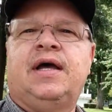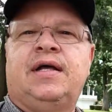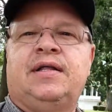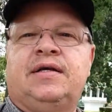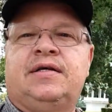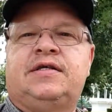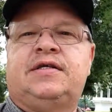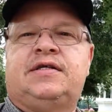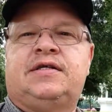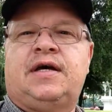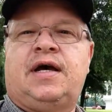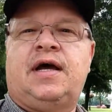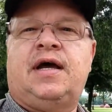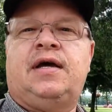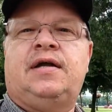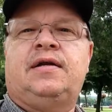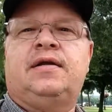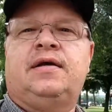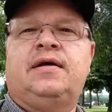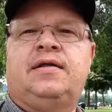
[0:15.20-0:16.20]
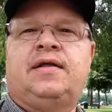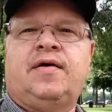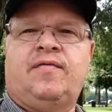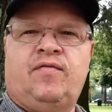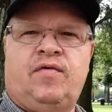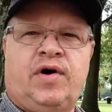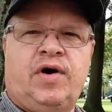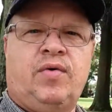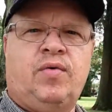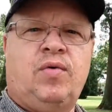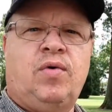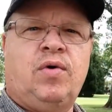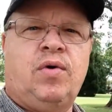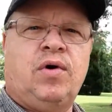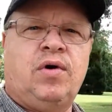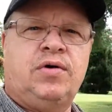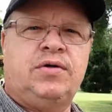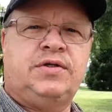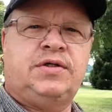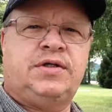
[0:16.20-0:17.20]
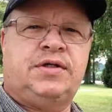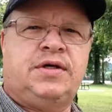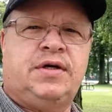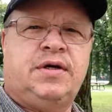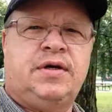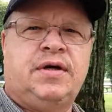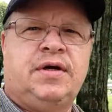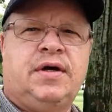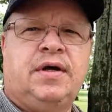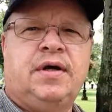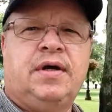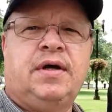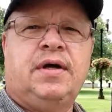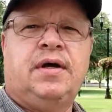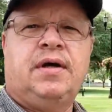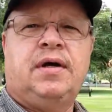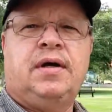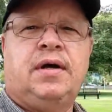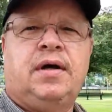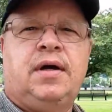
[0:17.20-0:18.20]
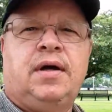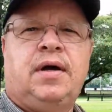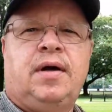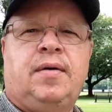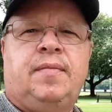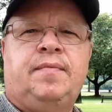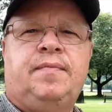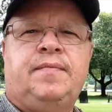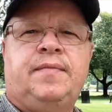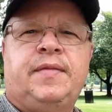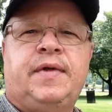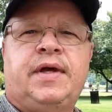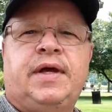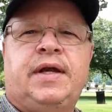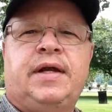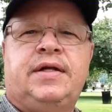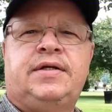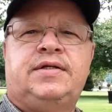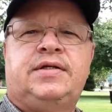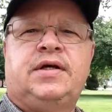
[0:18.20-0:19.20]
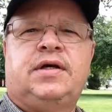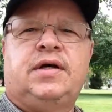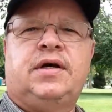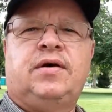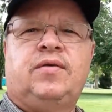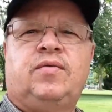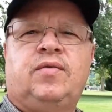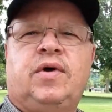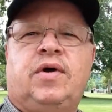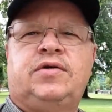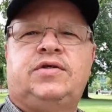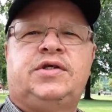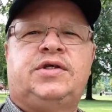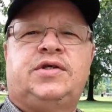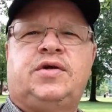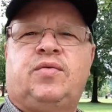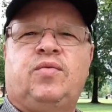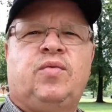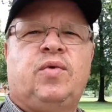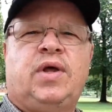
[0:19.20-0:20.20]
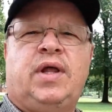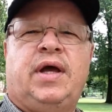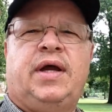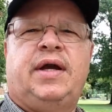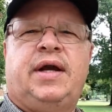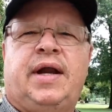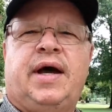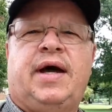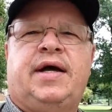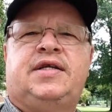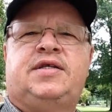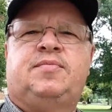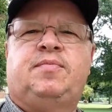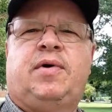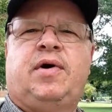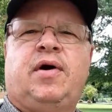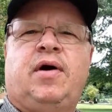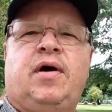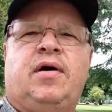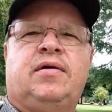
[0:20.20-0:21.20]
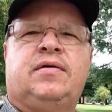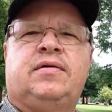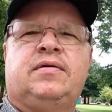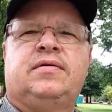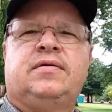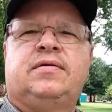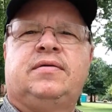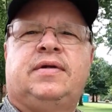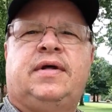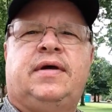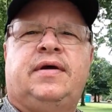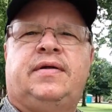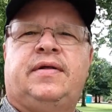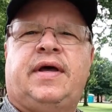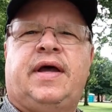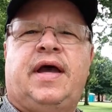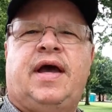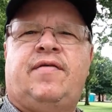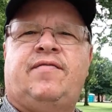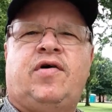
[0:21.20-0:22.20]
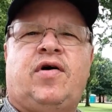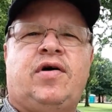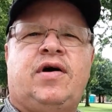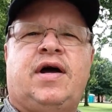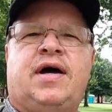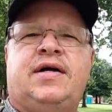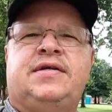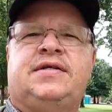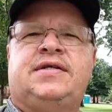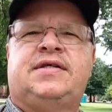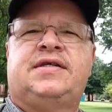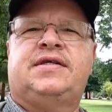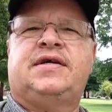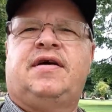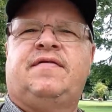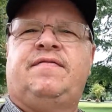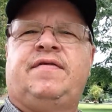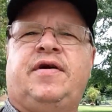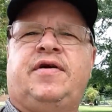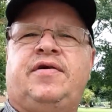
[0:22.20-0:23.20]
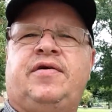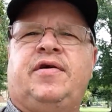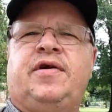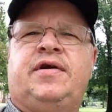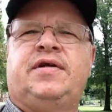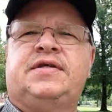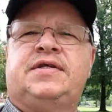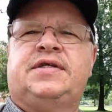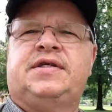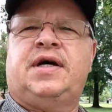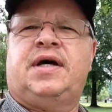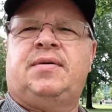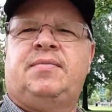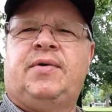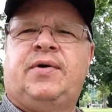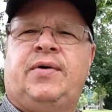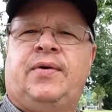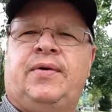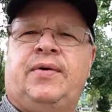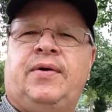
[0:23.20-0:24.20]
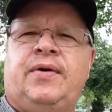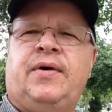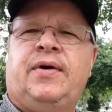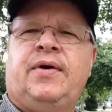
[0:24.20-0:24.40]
in the state. They've won awards, um, and it's uh, uh just a really nice park. They're, they have all kinds of stuff here during the summer.